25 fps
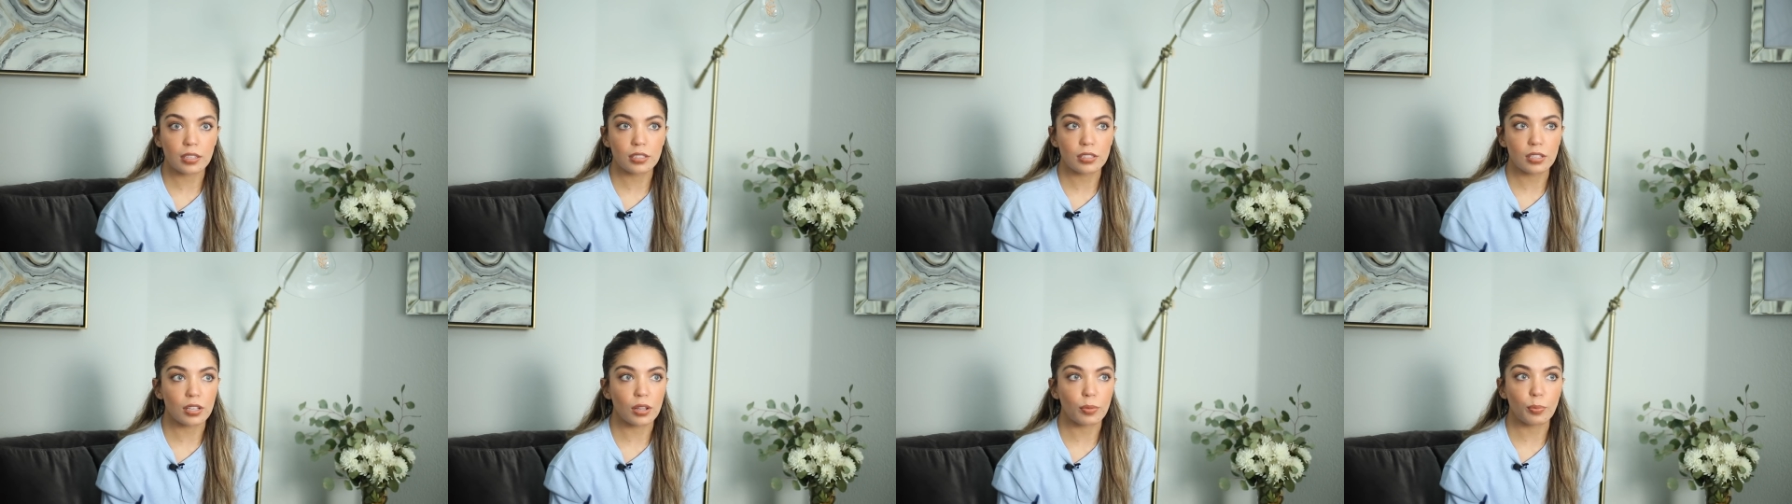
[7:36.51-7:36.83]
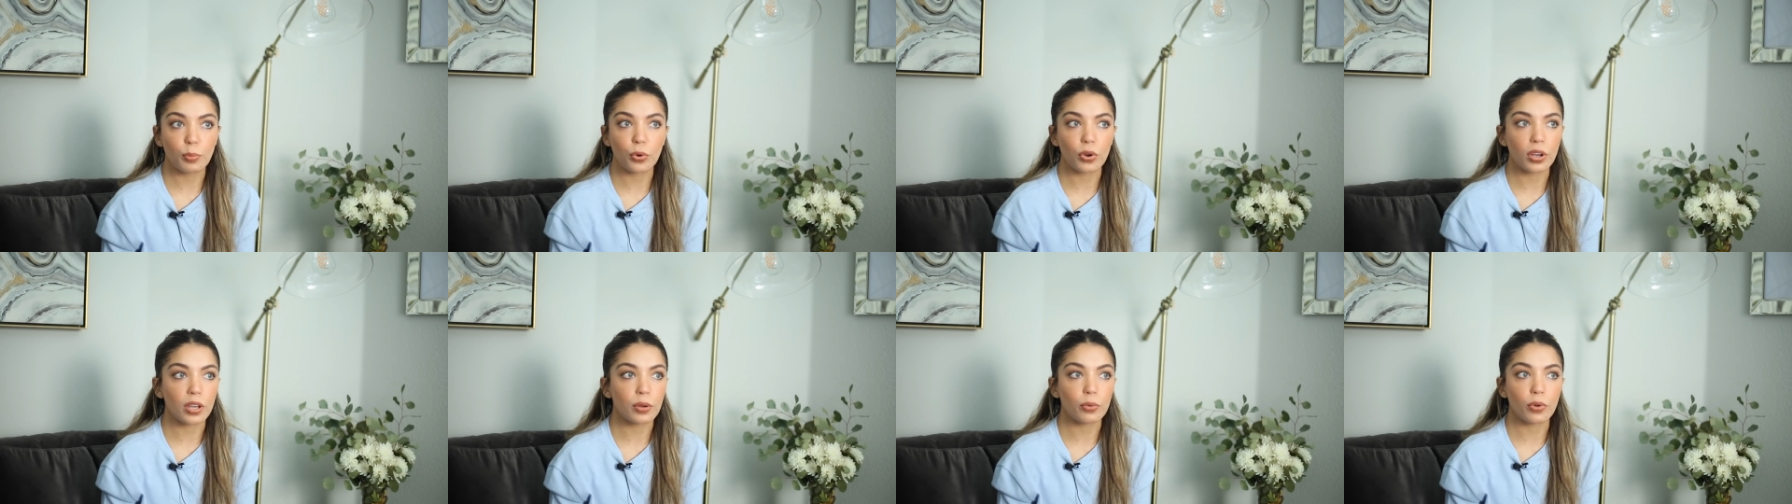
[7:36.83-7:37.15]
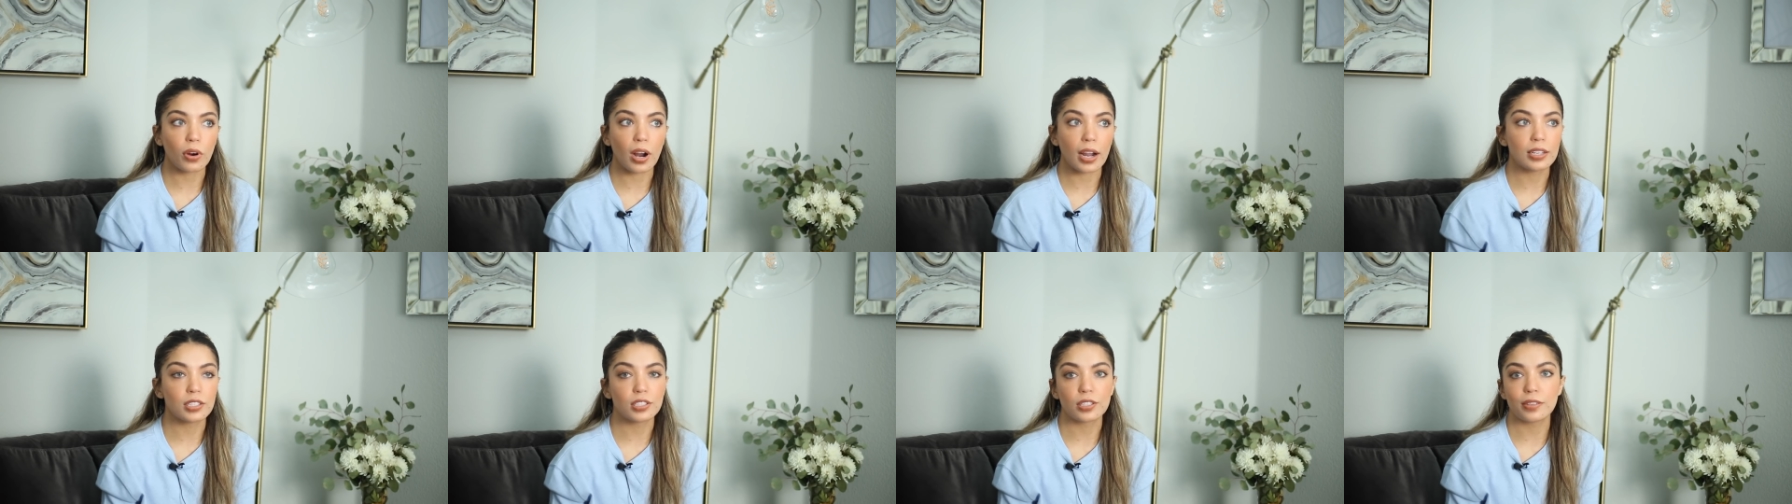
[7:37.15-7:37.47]
to the point
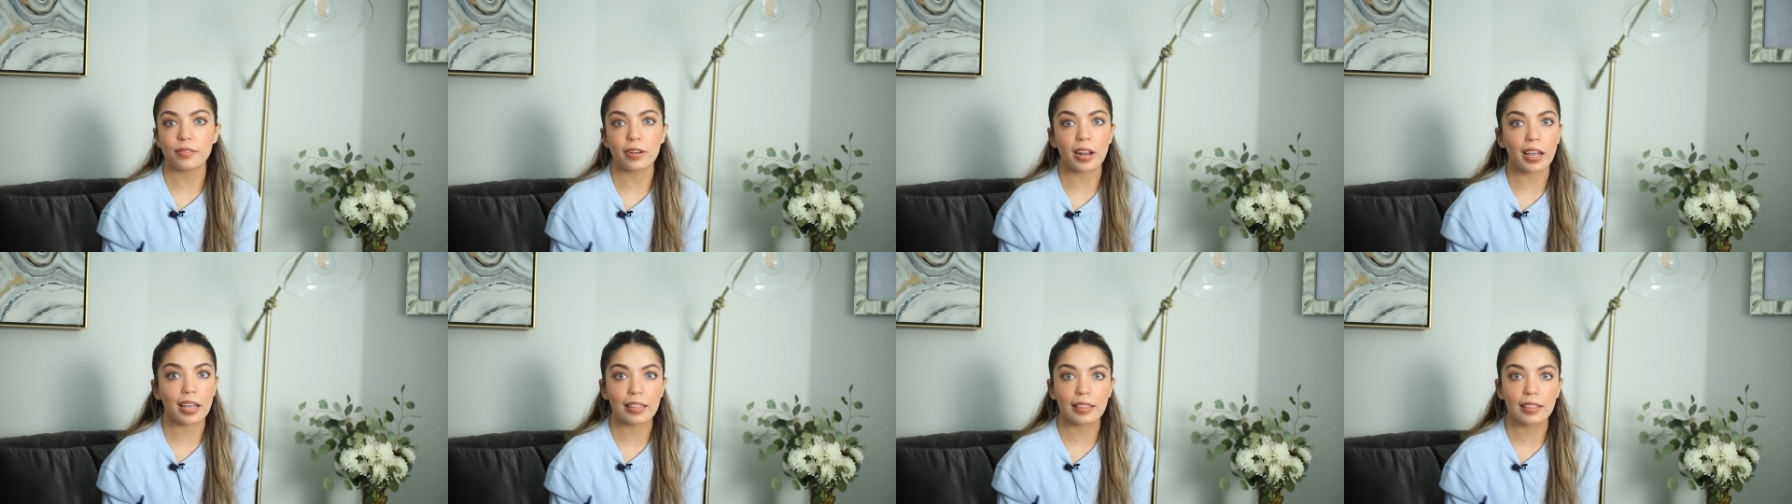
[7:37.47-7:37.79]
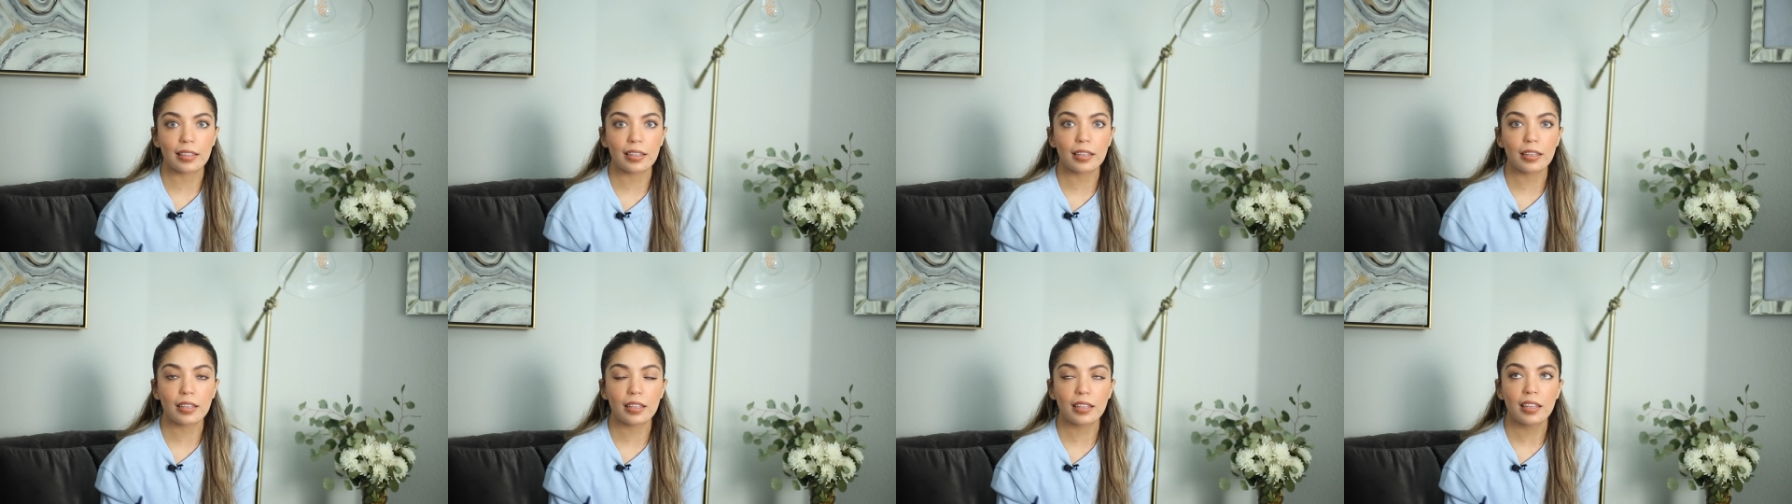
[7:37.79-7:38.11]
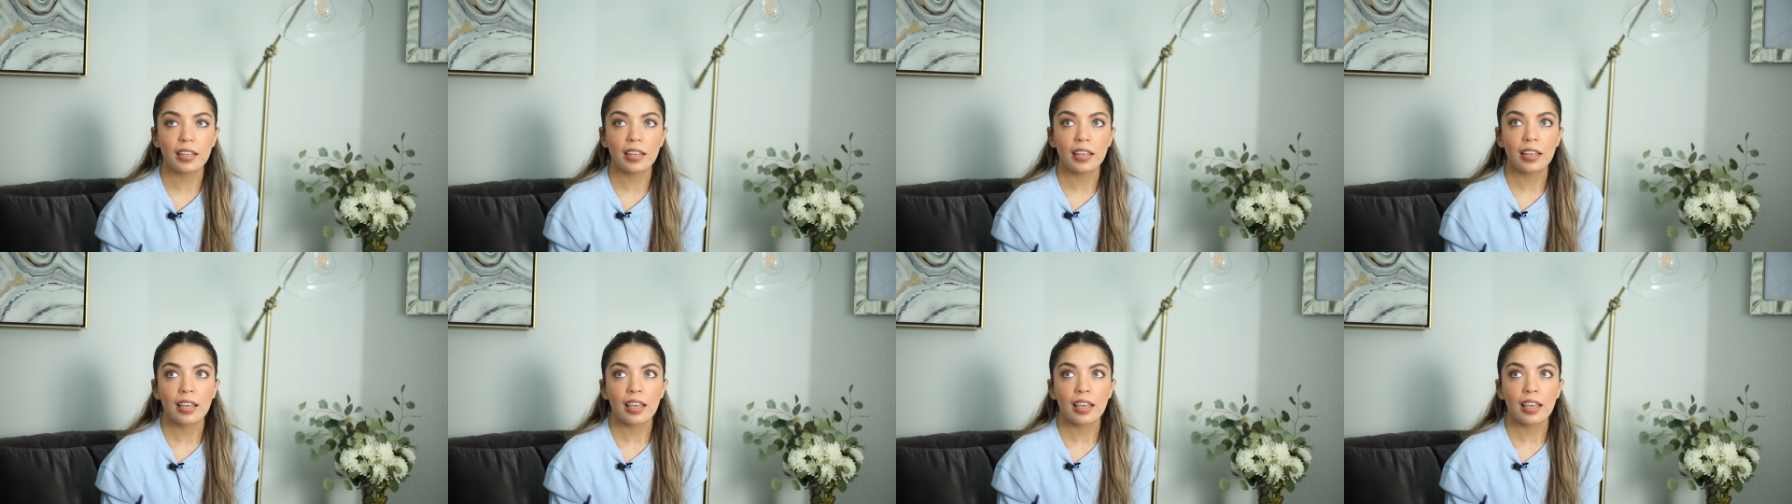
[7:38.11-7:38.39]
where I do nothing.